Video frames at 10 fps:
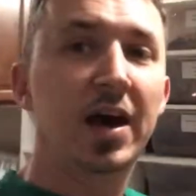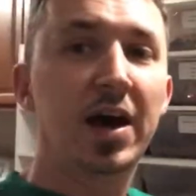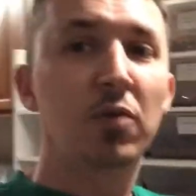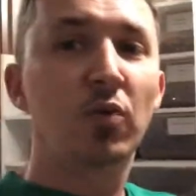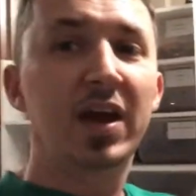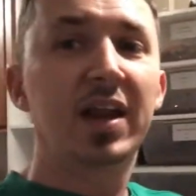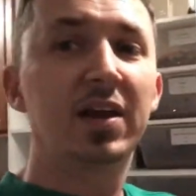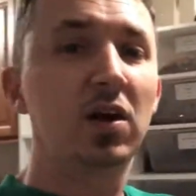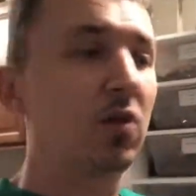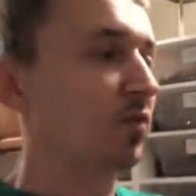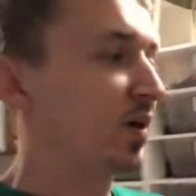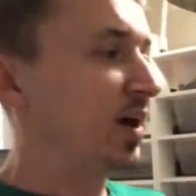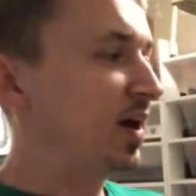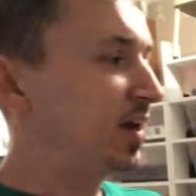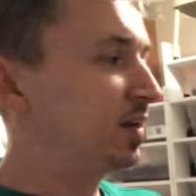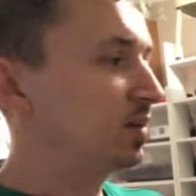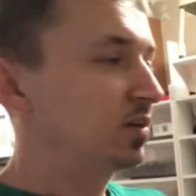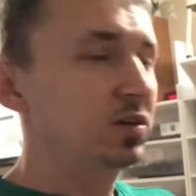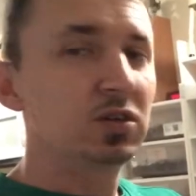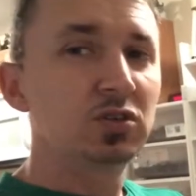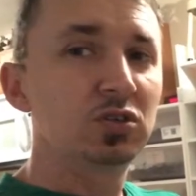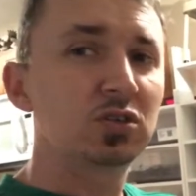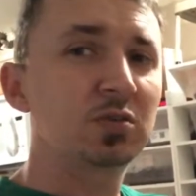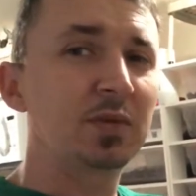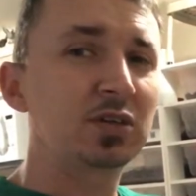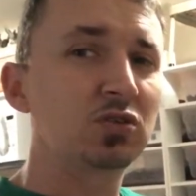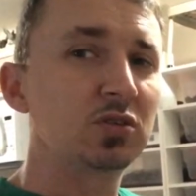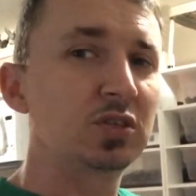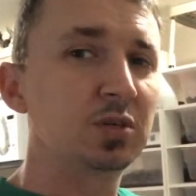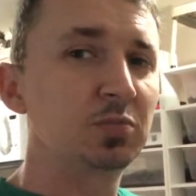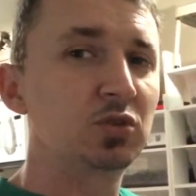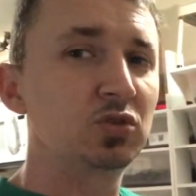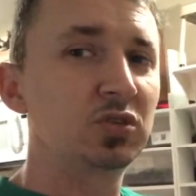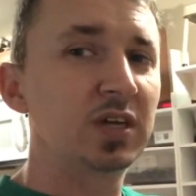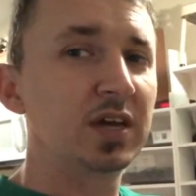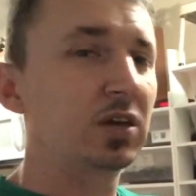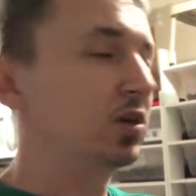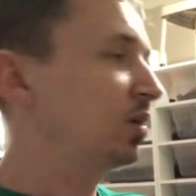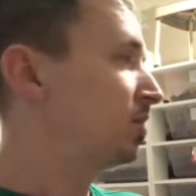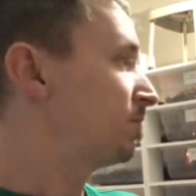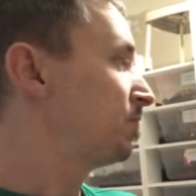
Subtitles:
I ran it overnight just to make sure the temperature set good.